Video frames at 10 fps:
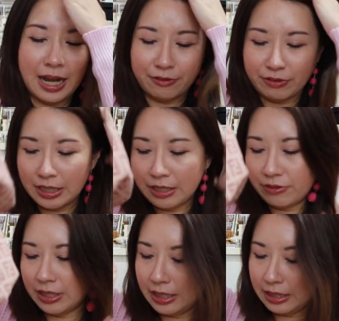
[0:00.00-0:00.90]
I really
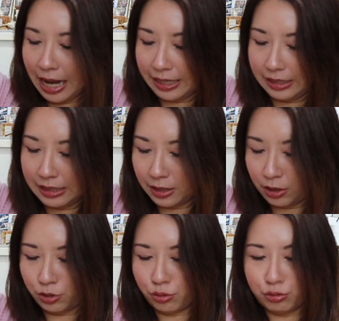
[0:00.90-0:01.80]
really like
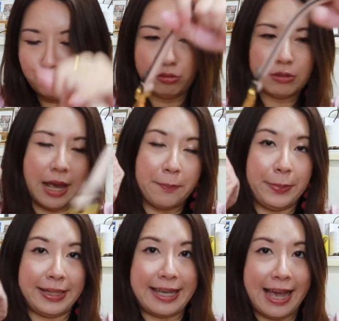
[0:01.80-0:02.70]
these two like
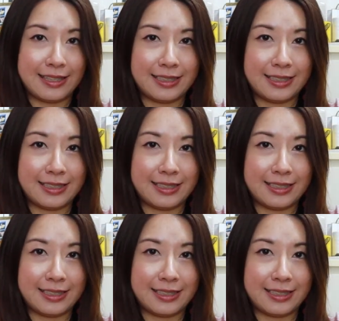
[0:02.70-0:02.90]
baguette